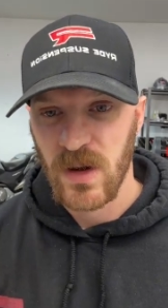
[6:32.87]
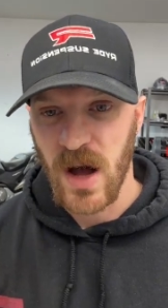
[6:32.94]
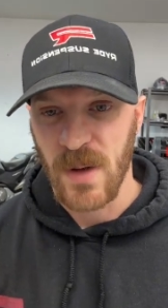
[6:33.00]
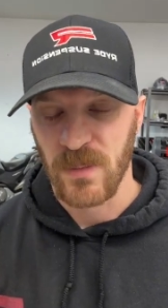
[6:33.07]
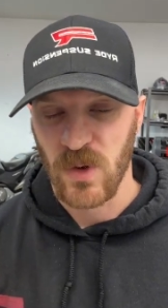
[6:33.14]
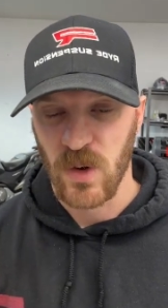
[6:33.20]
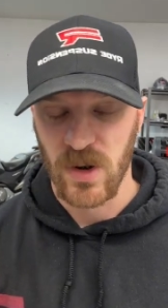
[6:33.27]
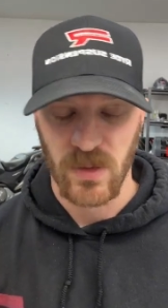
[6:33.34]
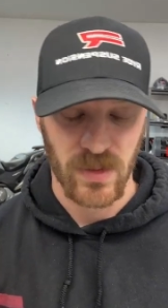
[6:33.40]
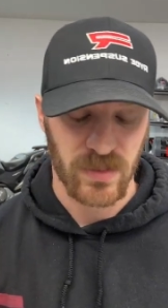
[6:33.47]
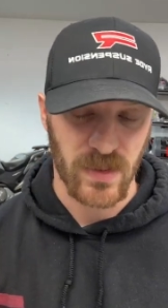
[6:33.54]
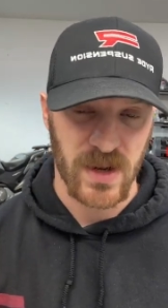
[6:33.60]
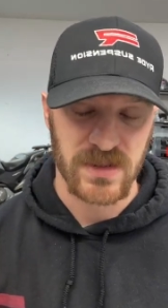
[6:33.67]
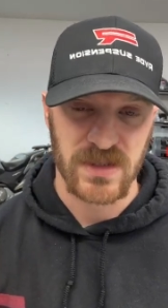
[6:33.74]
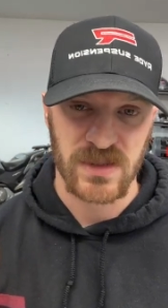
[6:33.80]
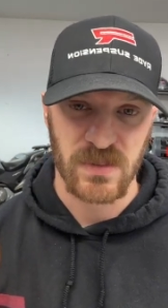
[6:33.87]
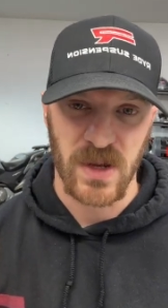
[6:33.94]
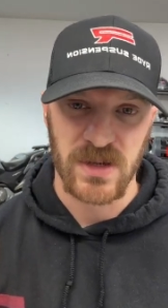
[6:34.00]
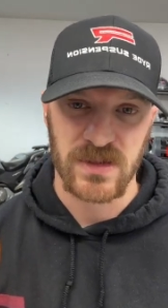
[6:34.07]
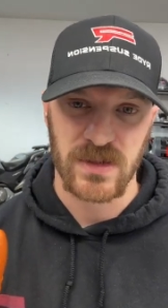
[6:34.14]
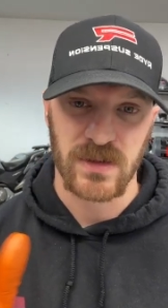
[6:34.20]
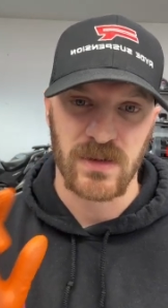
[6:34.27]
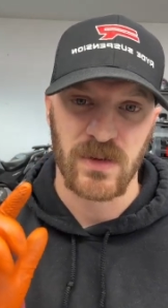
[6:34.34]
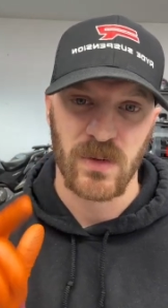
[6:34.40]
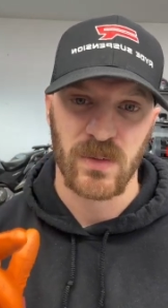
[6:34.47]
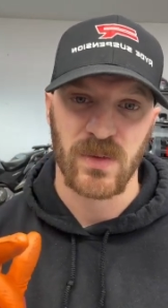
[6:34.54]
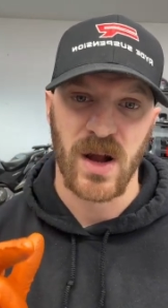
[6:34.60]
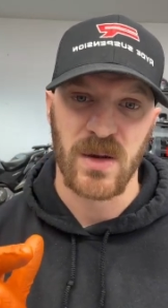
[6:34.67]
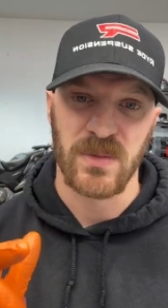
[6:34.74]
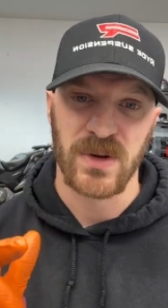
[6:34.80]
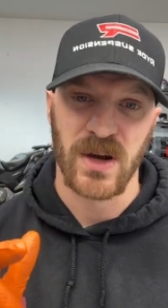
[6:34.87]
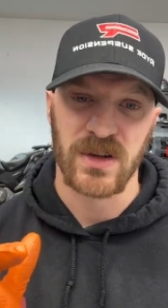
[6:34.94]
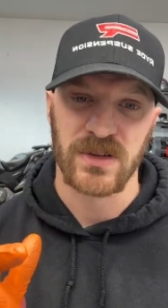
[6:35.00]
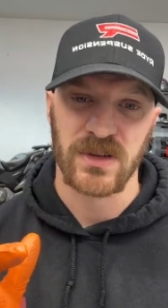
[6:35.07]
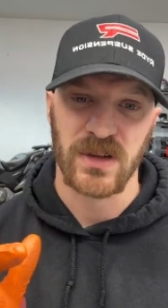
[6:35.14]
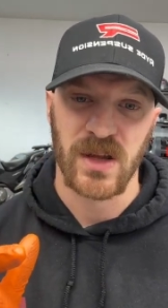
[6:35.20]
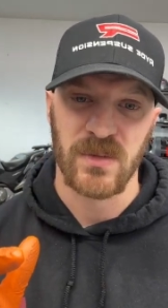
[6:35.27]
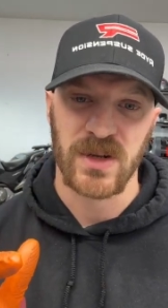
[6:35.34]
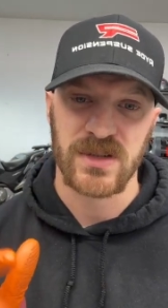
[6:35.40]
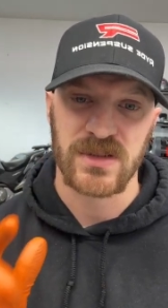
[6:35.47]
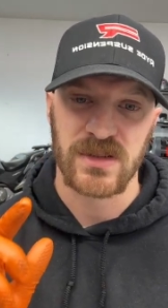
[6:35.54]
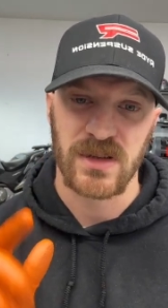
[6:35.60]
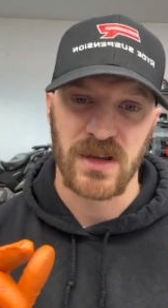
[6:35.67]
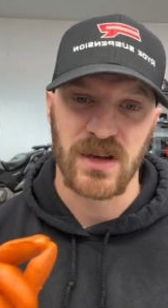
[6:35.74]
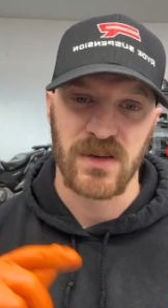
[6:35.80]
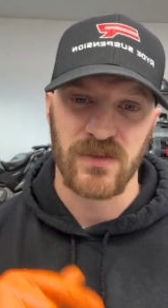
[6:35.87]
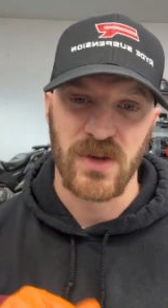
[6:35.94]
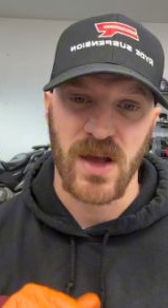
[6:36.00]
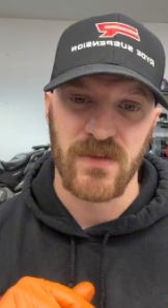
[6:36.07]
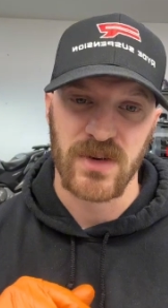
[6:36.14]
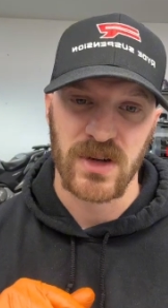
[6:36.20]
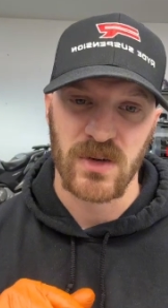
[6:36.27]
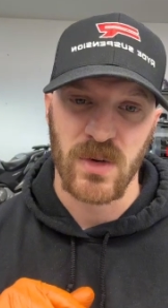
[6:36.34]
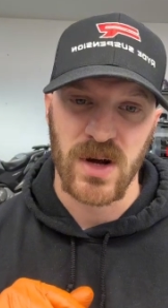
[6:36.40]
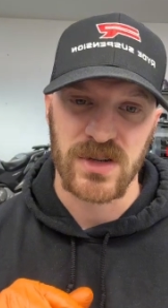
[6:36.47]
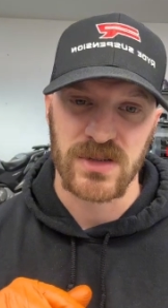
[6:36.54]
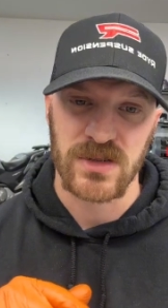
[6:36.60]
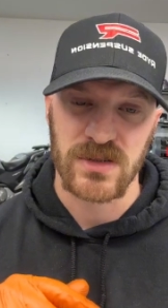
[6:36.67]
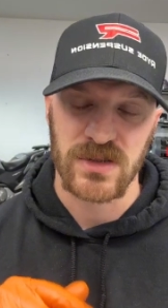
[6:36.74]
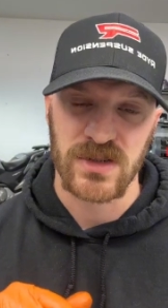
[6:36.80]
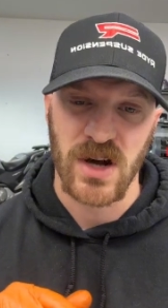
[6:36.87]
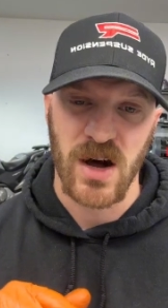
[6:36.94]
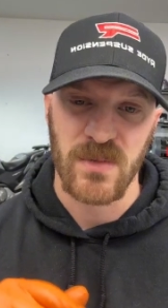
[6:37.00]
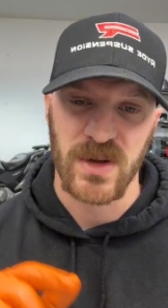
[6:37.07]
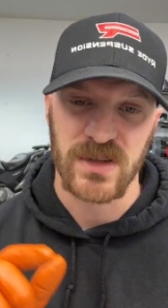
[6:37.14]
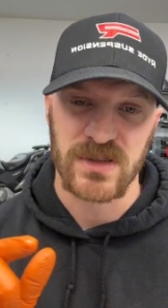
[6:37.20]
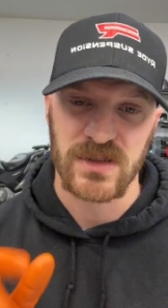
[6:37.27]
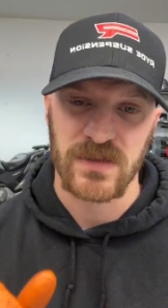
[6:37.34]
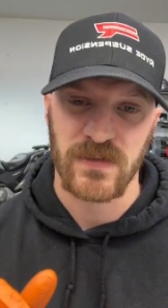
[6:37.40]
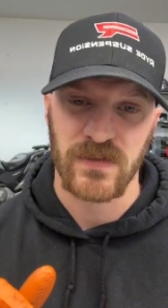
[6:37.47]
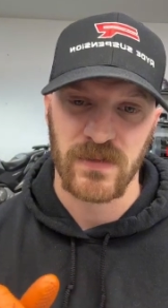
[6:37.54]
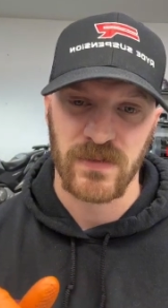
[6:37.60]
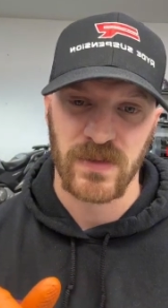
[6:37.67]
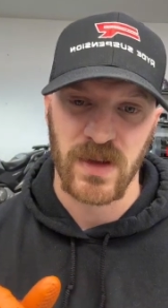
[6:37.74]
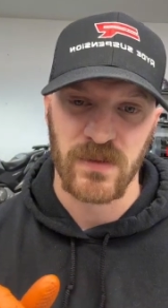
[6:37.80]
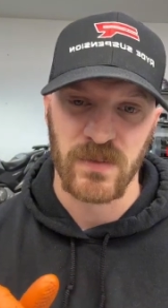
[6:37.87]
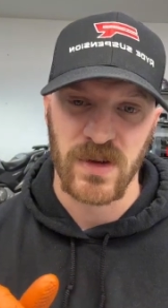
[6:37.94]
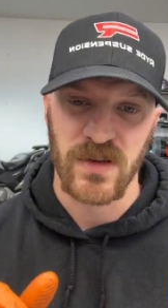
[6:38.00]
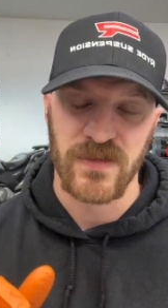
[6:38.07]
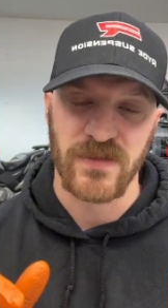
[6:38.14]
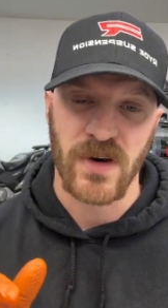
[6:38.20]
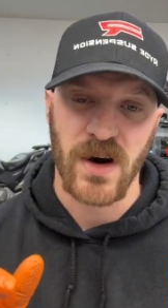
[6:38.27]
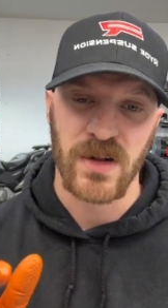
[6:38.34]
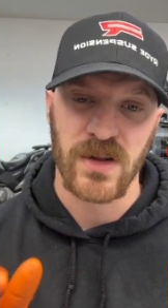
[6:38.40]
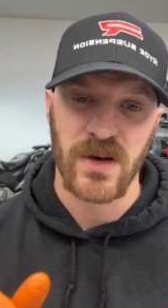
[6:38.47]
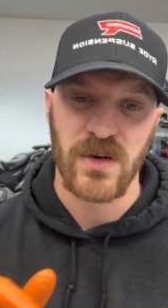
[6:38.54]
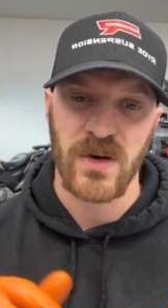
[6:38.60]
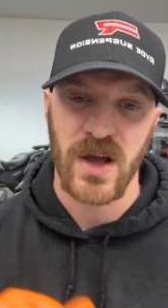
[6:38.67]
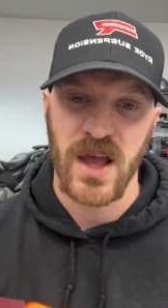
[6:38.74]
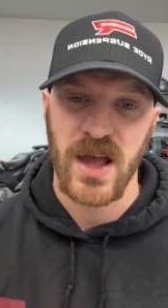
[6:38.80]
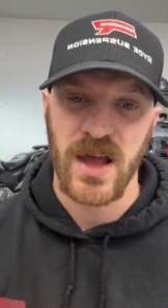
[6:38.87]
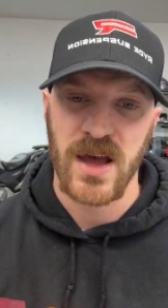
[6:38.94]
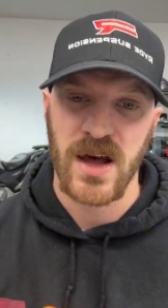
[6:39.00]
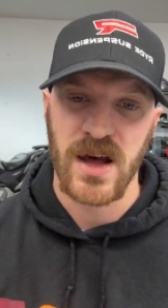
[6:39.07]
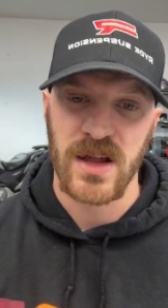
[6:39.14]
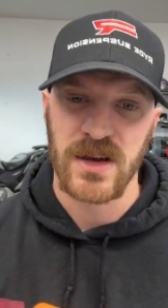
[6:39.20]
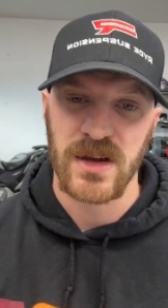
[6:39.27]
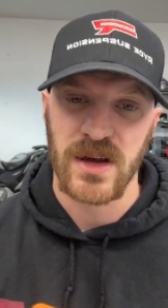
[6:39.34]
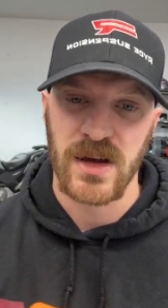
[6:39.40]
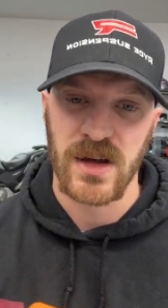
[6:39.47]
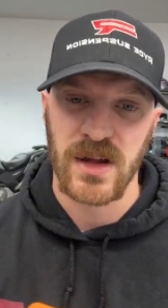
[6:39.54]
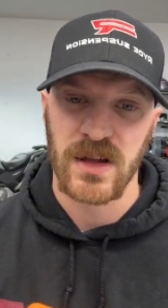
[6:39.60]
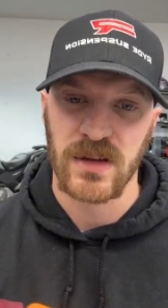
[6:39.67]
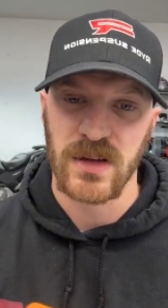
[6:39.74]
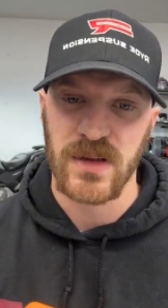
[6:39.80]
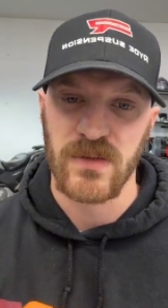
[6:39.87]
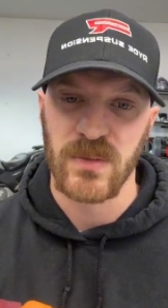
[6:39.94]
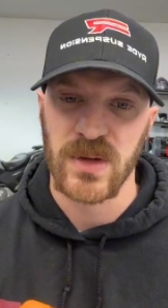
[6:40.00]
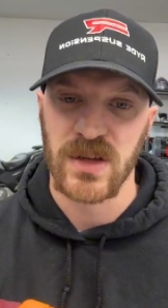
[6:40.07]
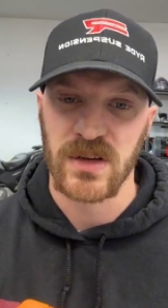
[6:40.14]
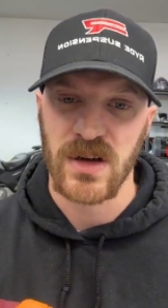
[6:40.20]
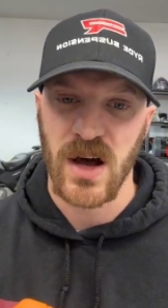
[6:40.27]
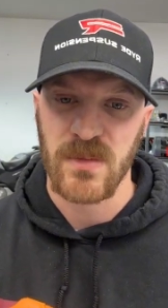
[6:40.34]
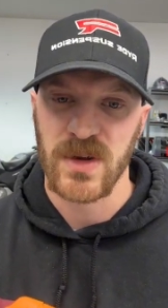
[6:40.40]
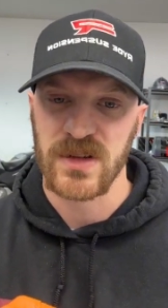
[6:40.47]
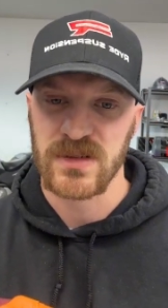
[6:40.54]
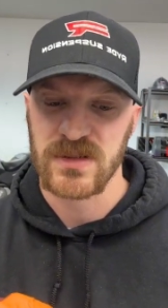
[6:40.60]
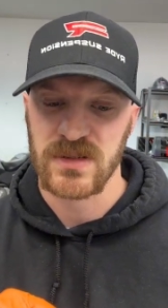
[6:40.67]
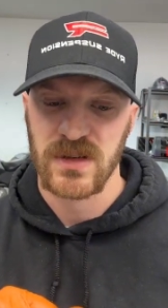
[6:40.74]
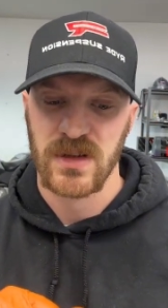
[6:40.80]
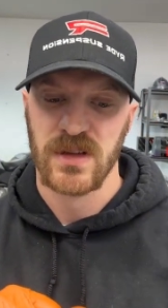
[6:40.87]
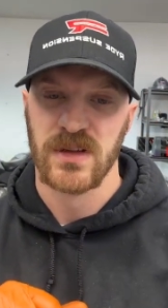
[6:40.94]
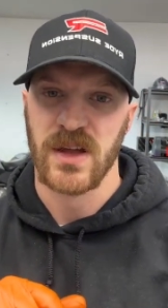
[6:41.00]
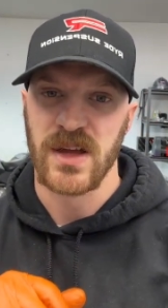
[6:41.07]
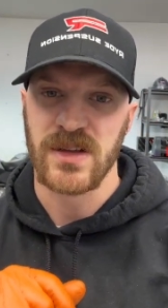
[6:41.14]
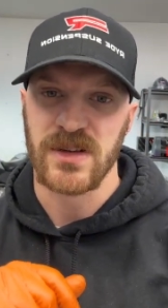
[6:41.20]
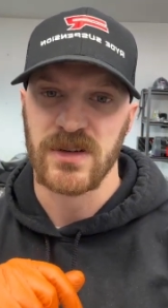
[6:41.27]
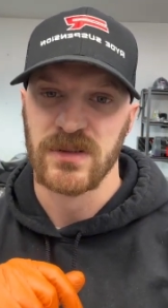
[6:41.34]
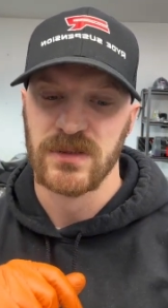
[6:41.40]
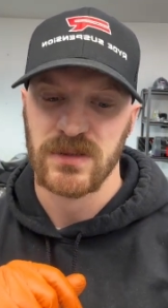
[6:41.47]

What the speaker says: I'm Corey with Ride Suspension, ride beyond your limits. And if you have any questions or comments, give me a follow and leave them in the comments. Thank you.